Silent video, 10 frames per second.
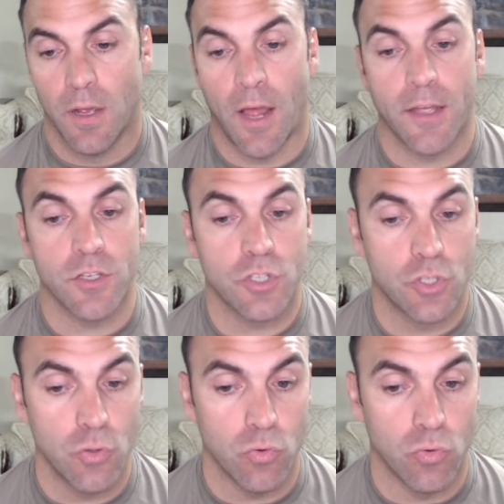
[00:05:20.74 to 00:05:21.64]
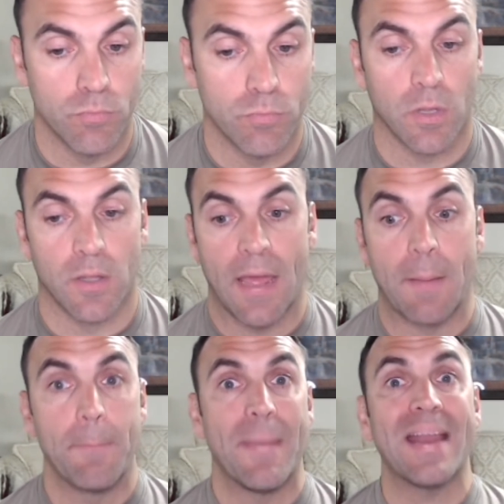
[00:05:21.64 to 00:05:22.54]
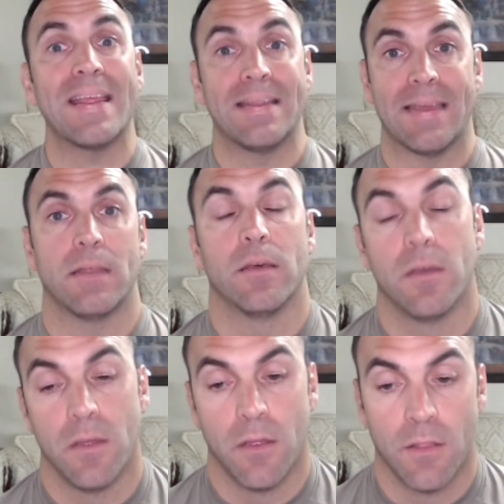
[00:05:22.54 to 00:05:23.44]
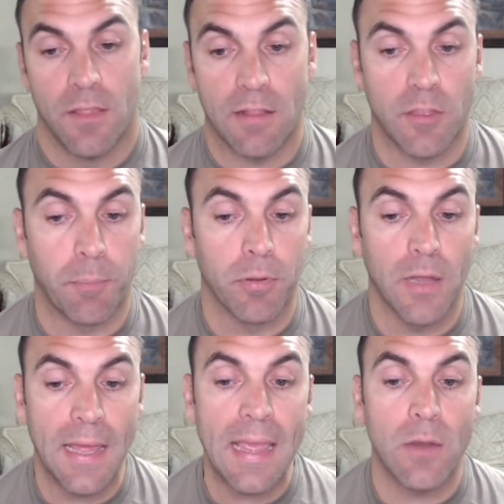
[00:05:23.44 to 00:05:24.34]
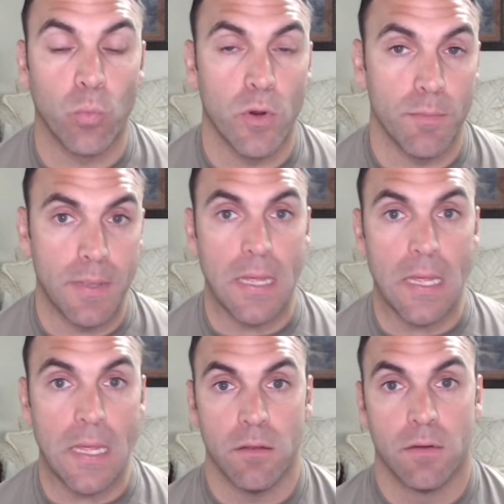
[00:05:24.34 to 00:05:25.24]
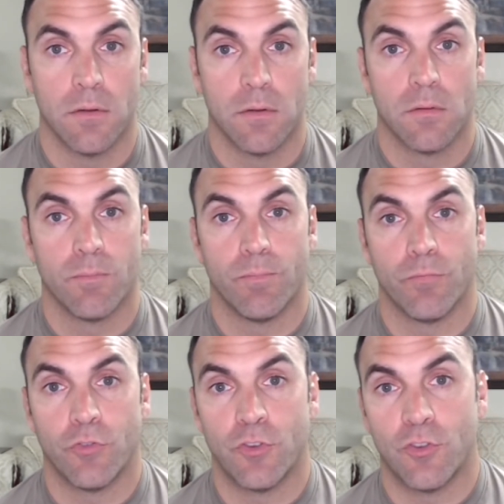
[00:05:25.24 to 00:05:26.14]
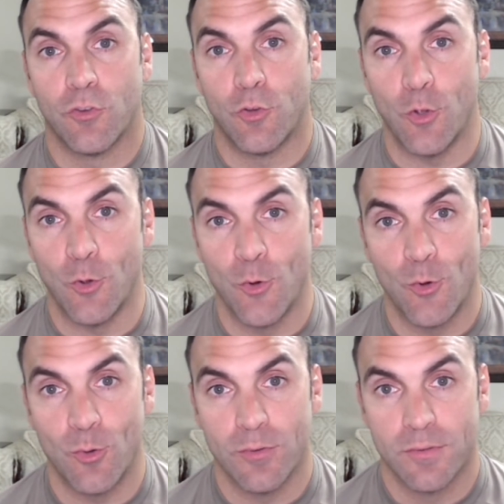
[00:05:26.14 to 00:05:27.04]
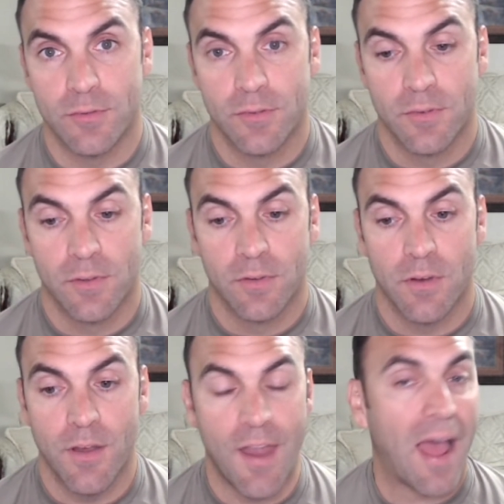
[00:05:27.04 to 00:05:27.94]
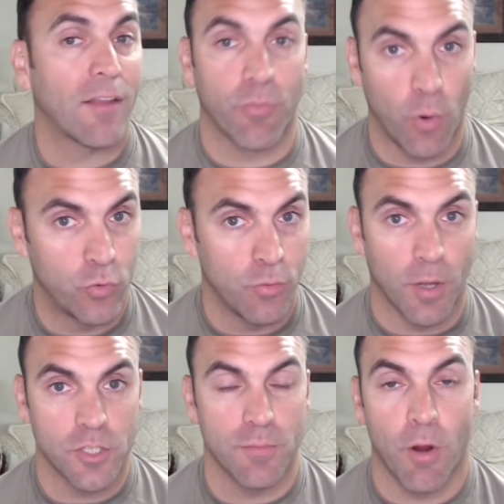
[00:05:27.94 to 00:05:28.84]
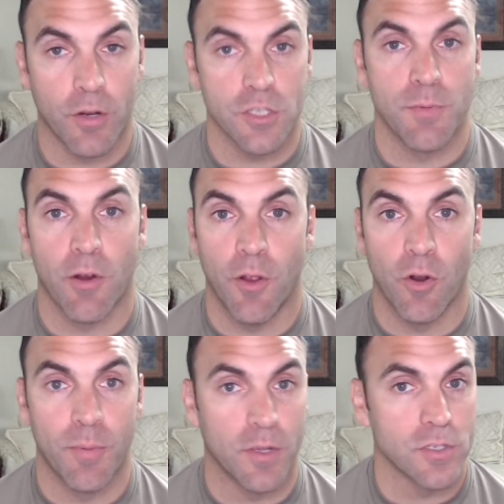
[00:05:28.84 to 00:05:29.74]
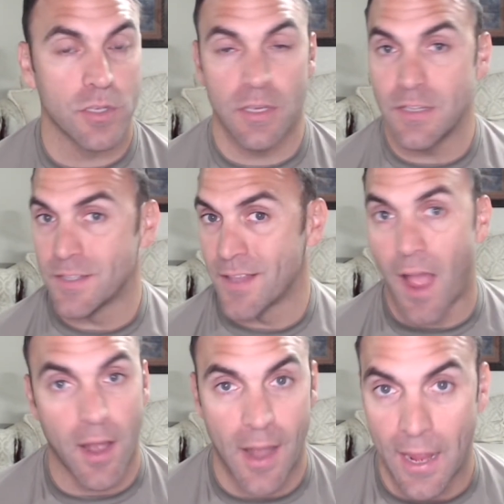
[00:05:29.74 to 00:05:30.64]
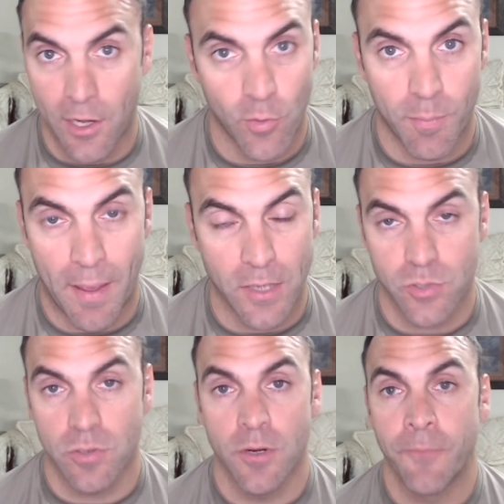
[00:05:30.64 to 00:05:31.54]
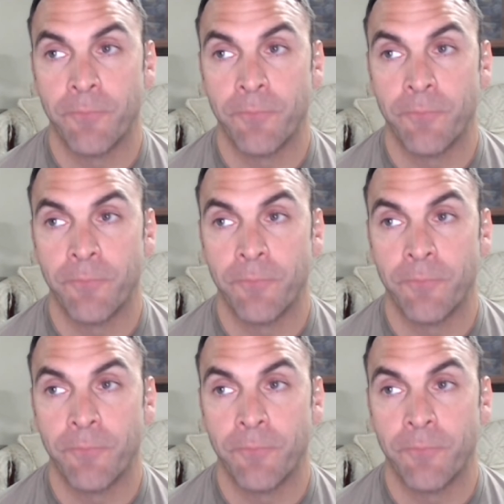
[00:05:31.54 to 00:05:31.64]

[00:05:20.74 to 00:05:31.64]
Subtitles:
and I assumed, like many did, that the plan would be to not throw too much at Marcus Mariota because he's not an accurate passer.